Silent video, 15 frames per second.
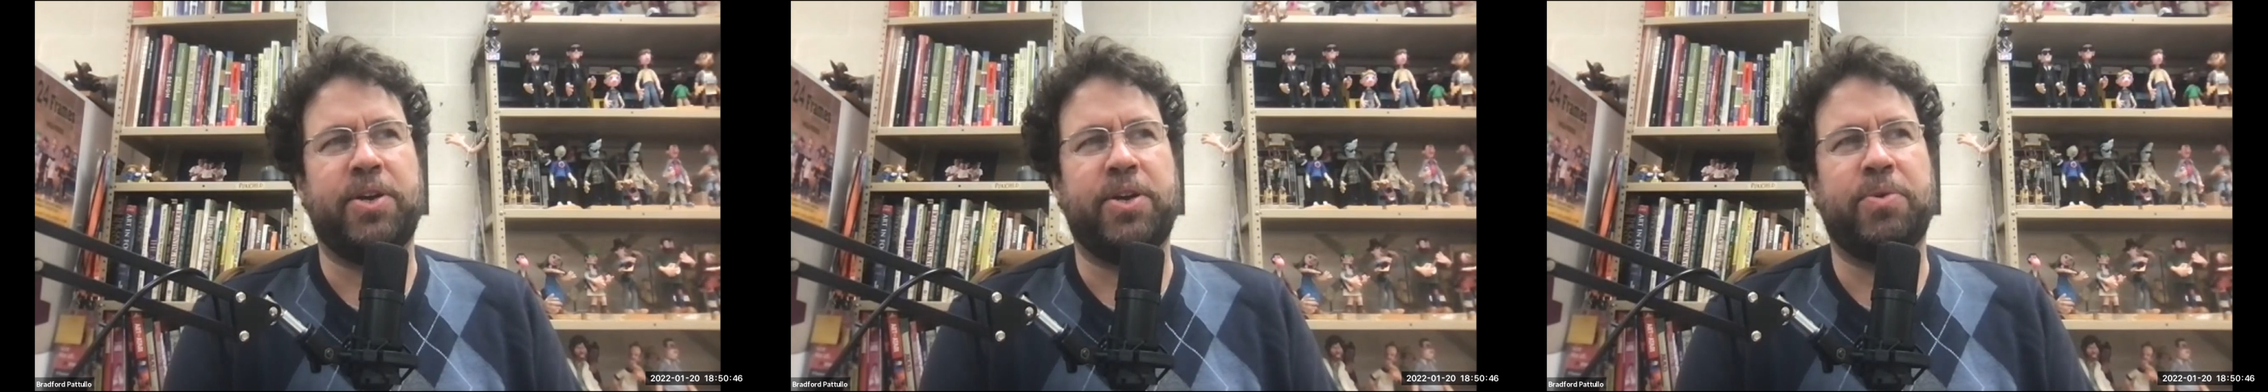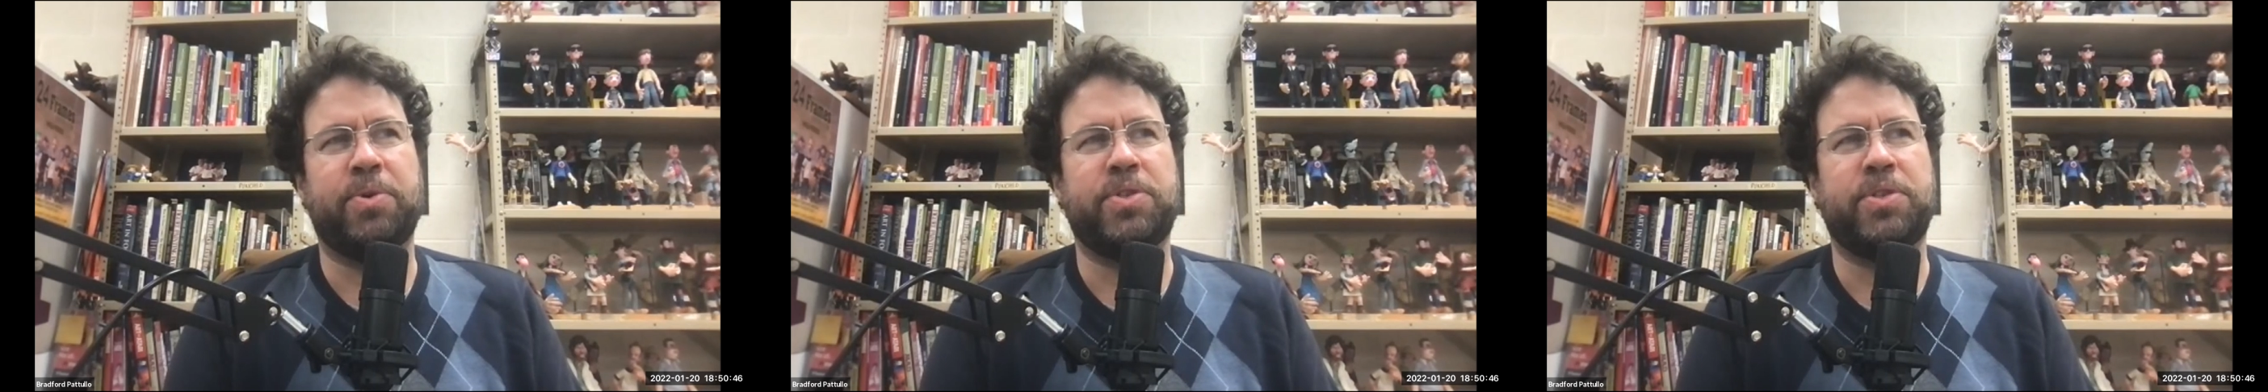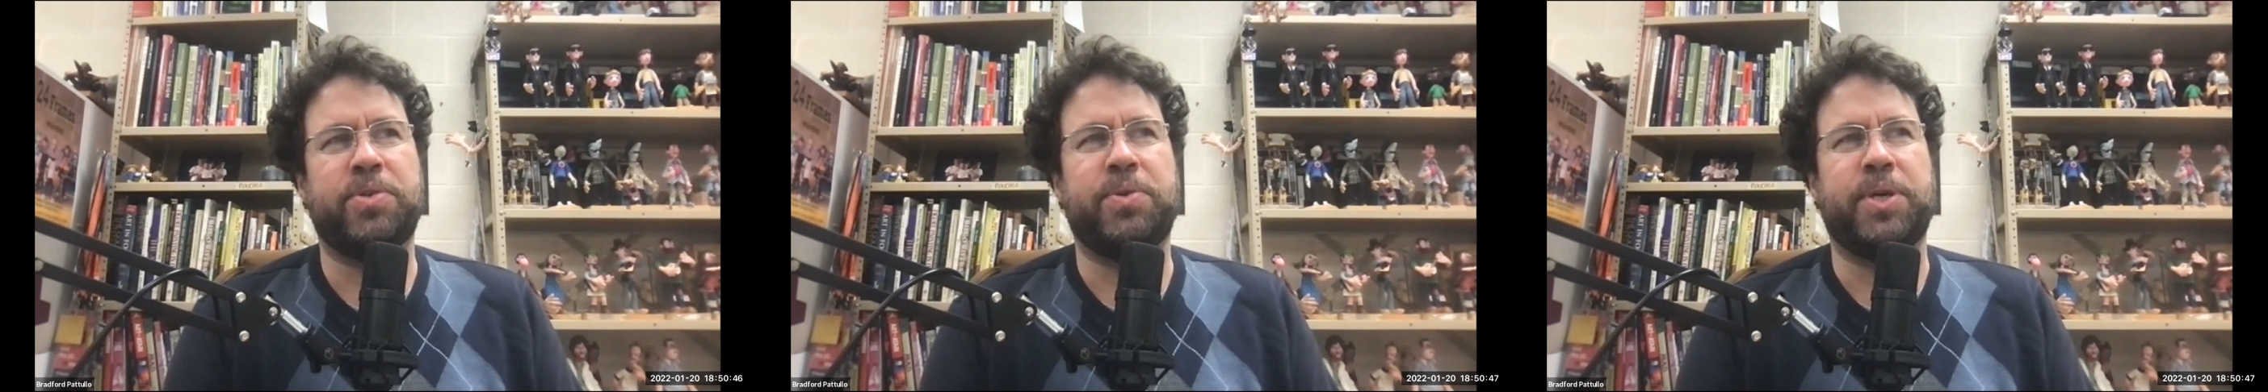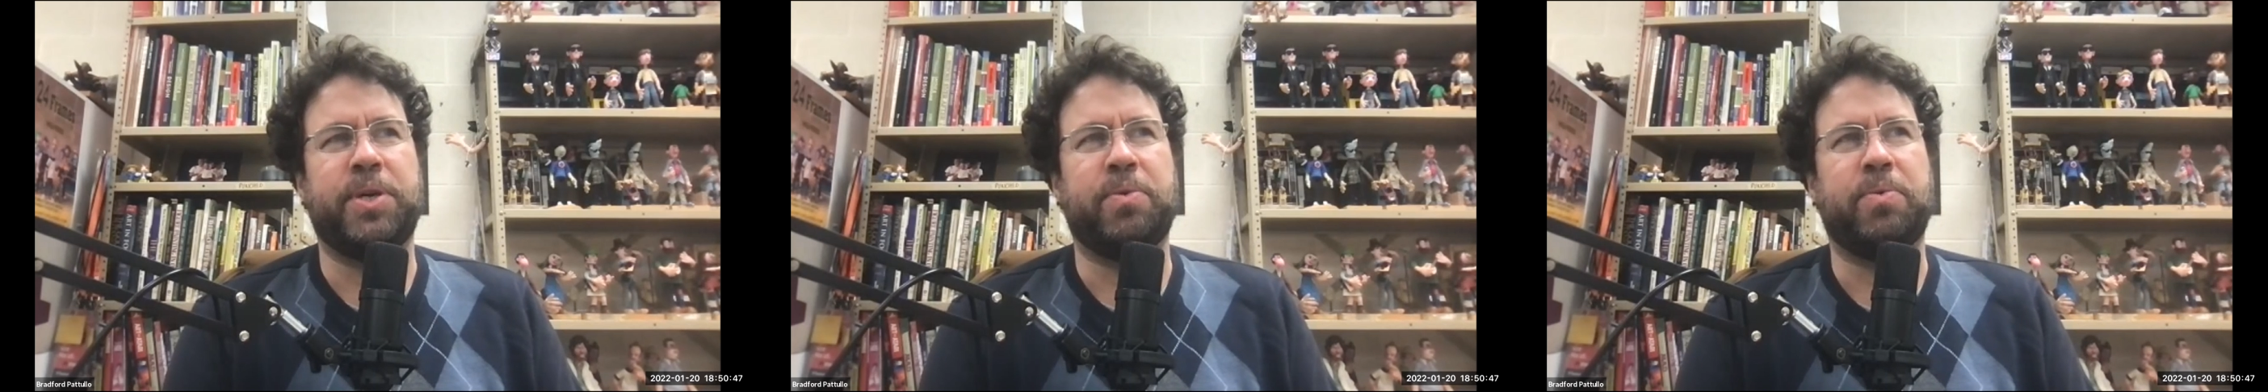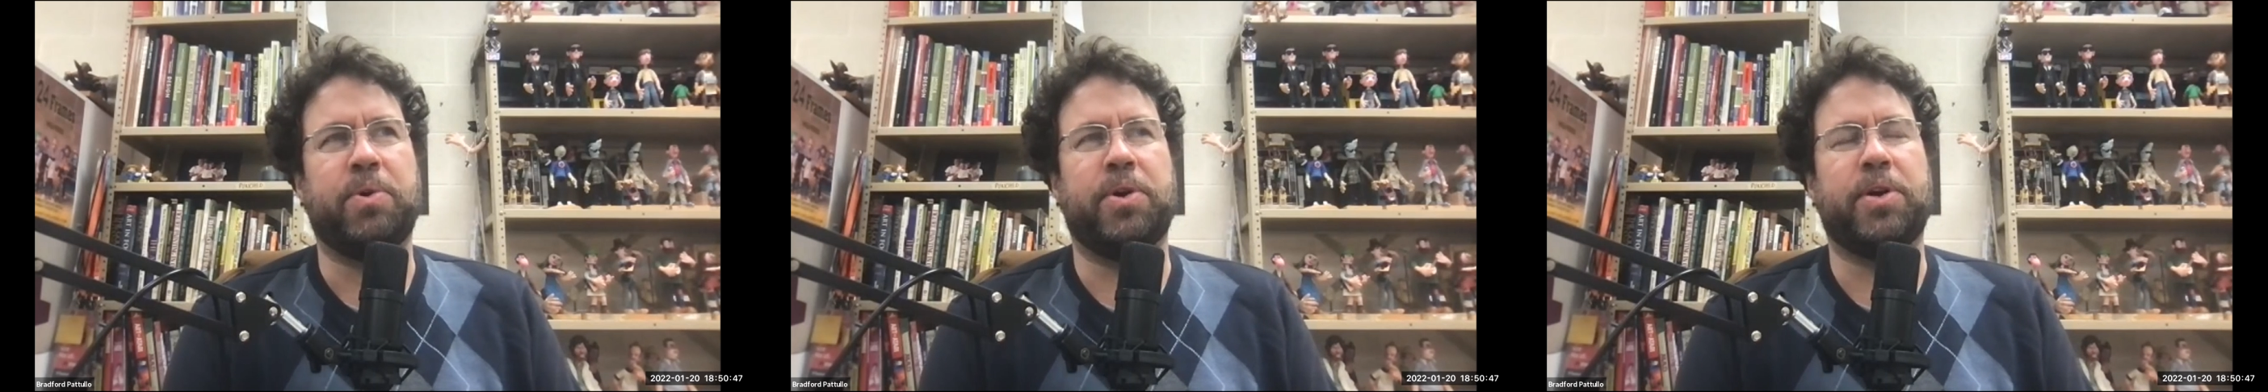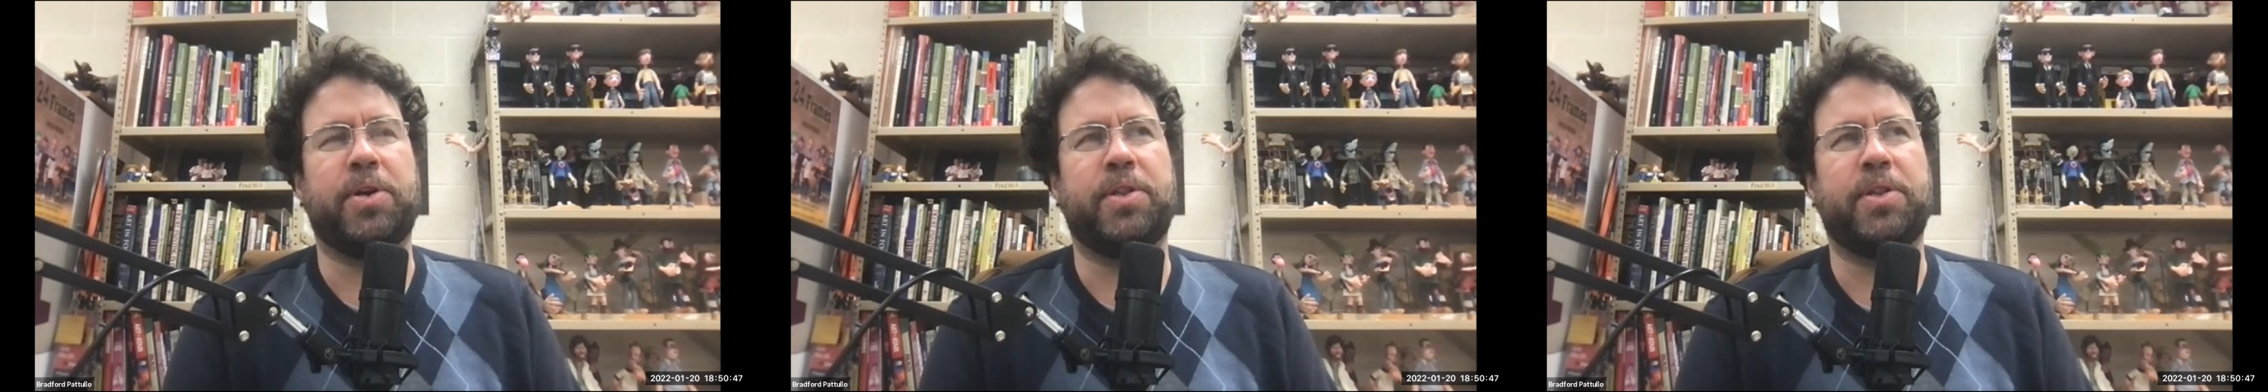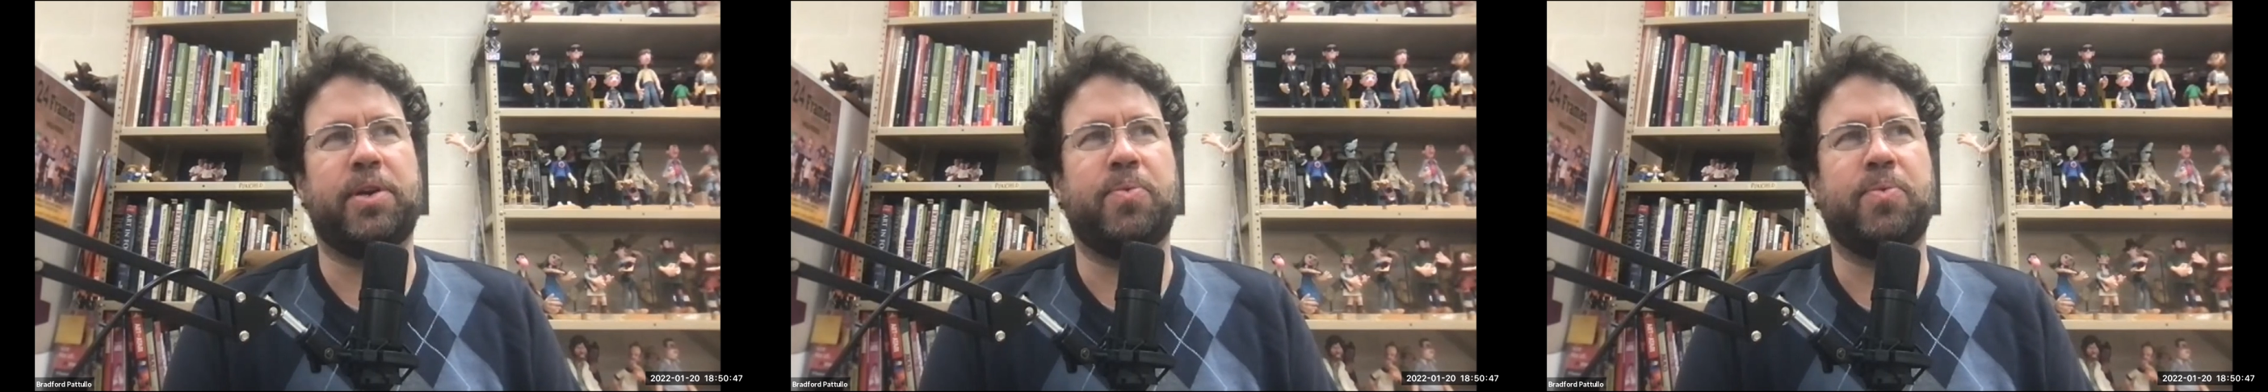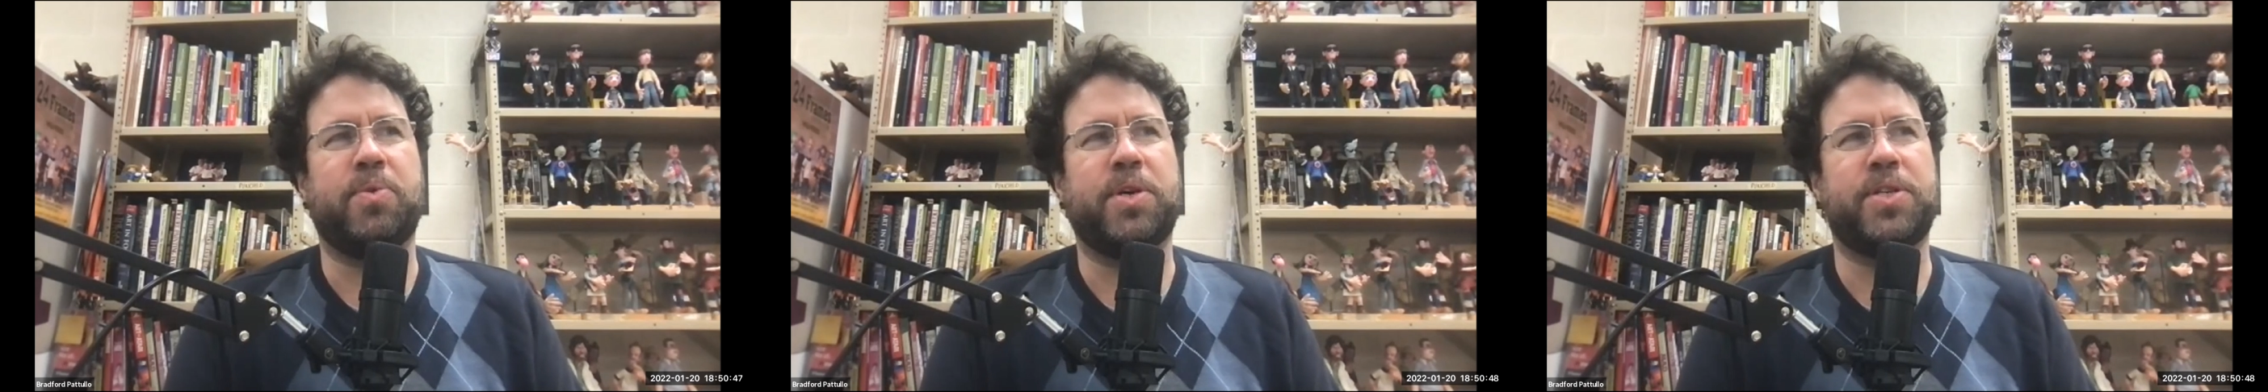you were doing work
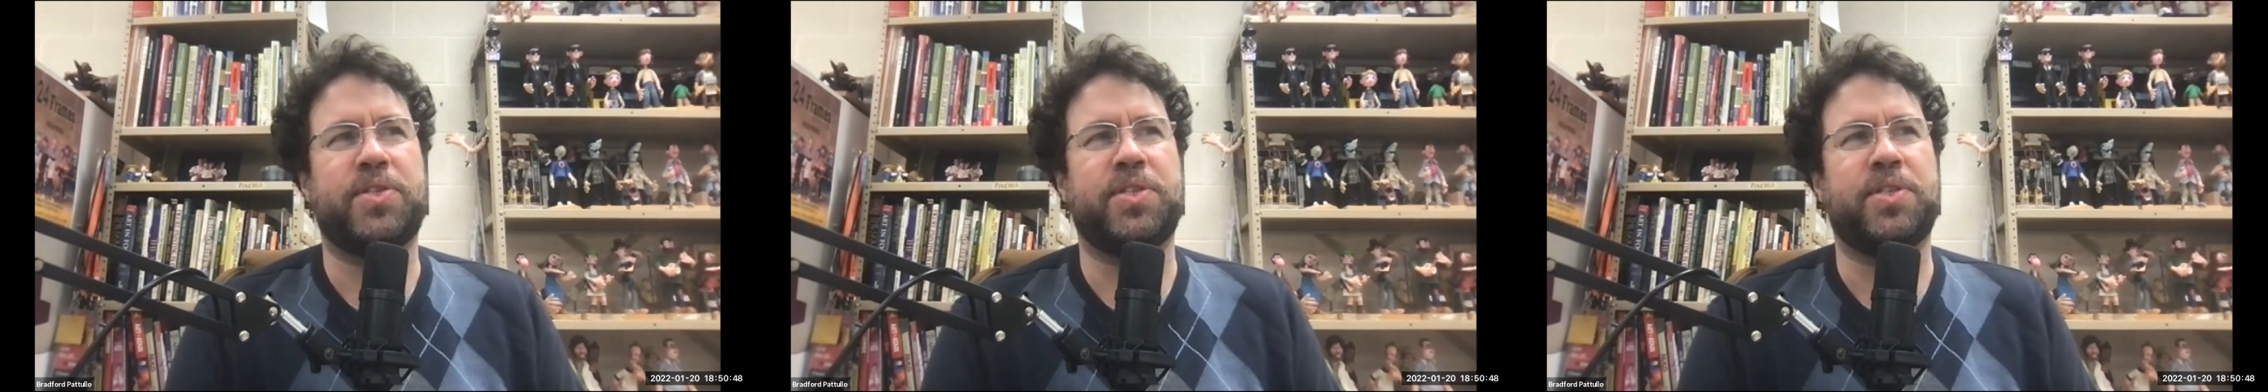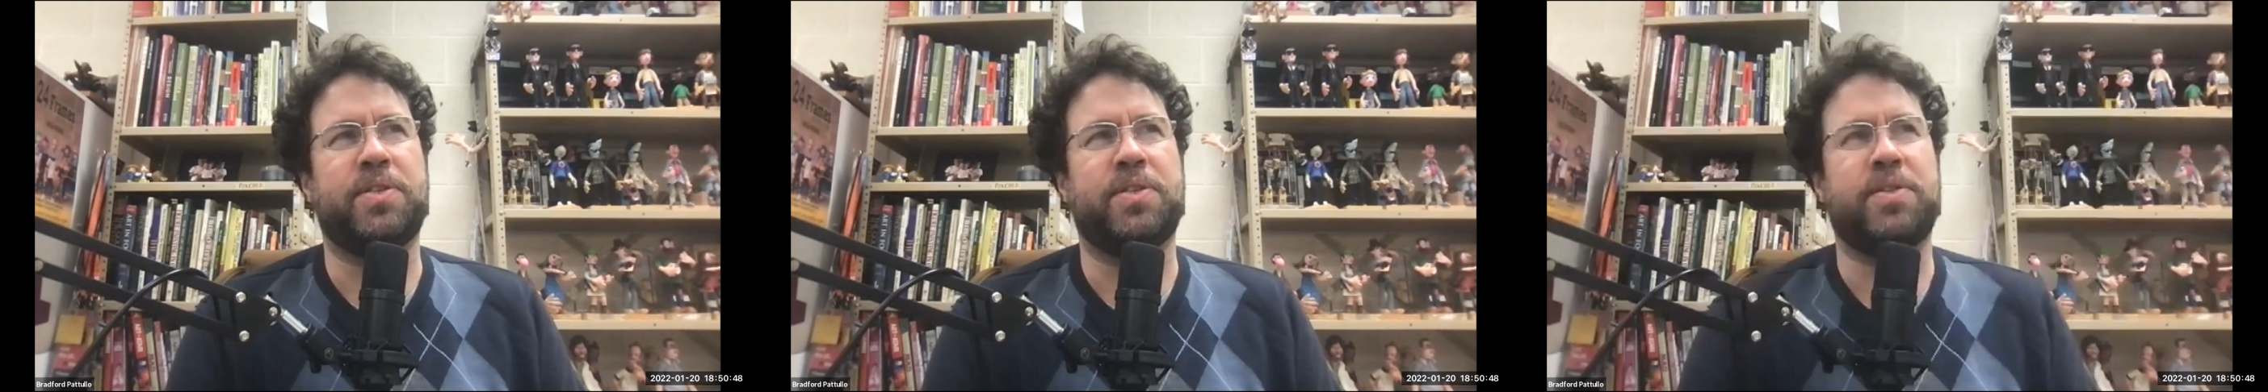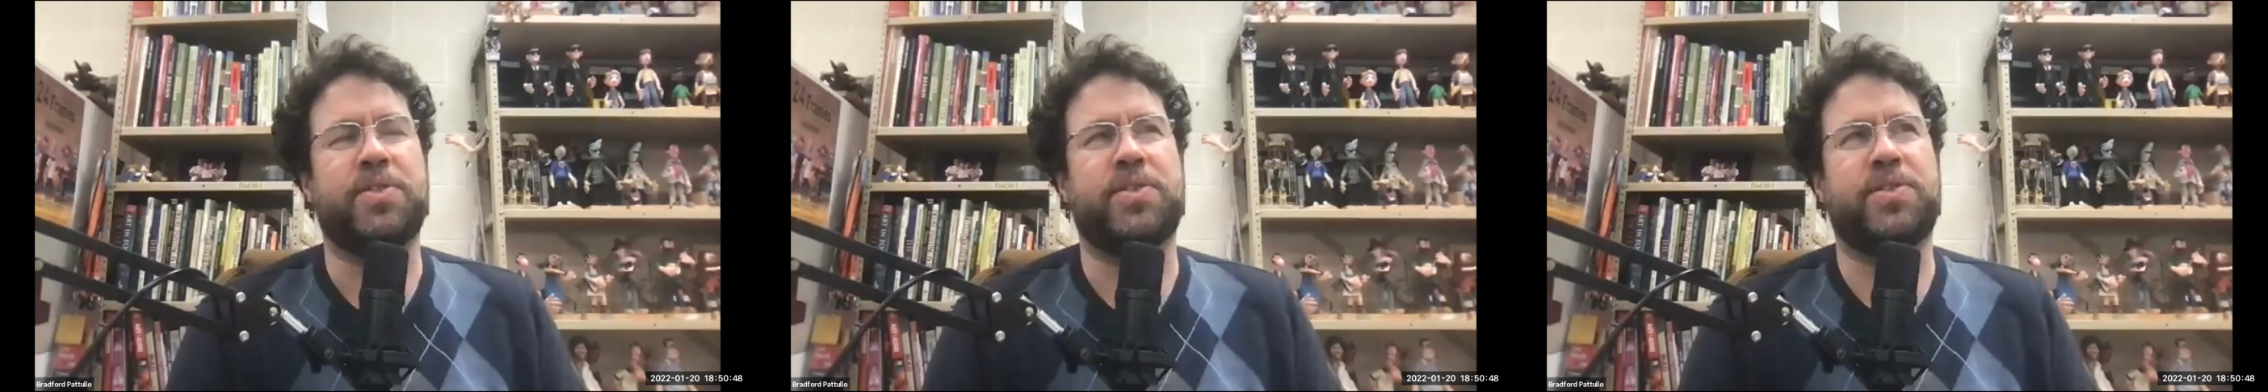that wasn't